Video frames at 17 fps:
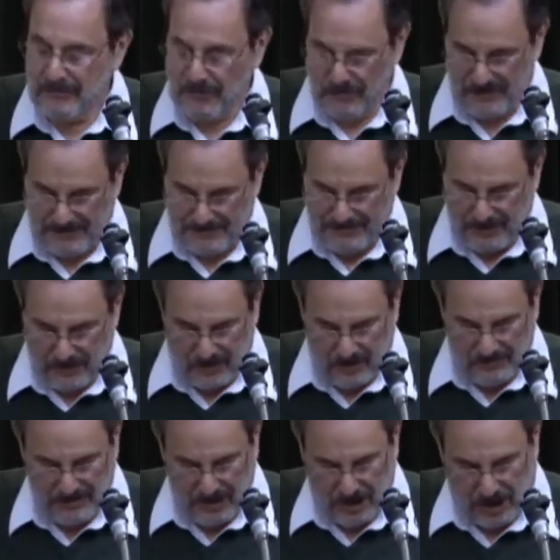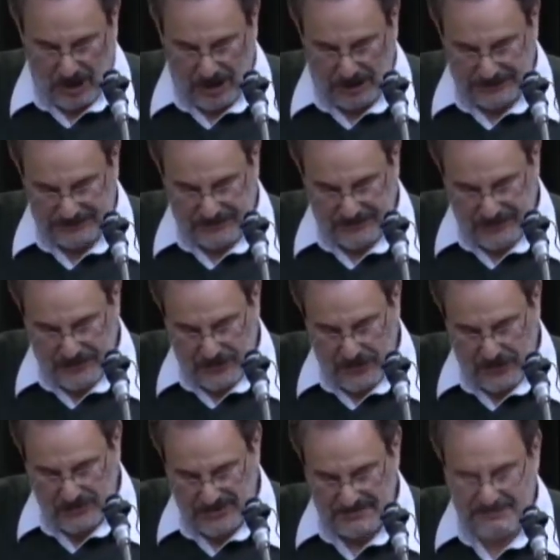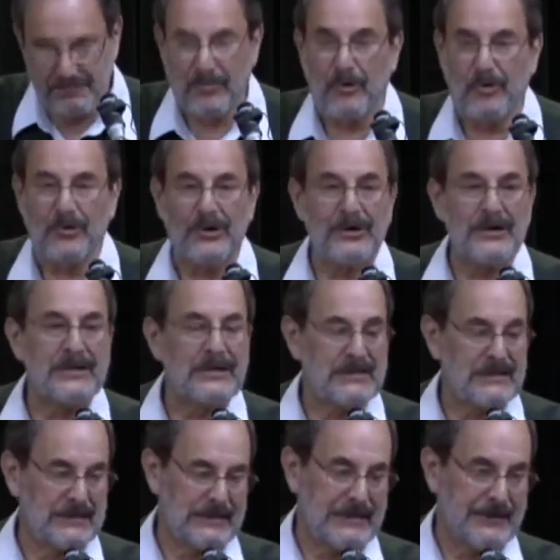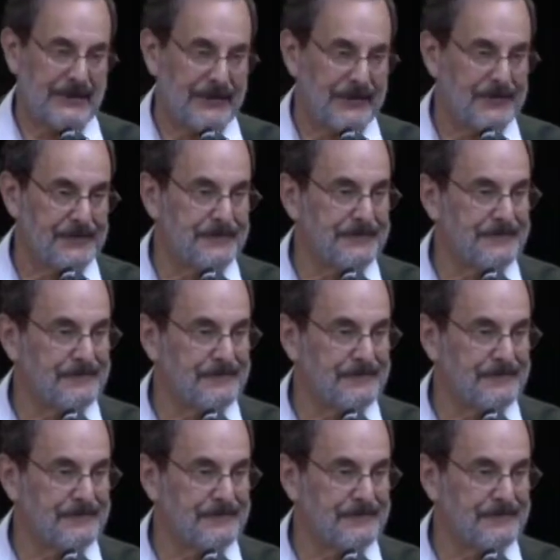wrote a poem called To Those Born Later.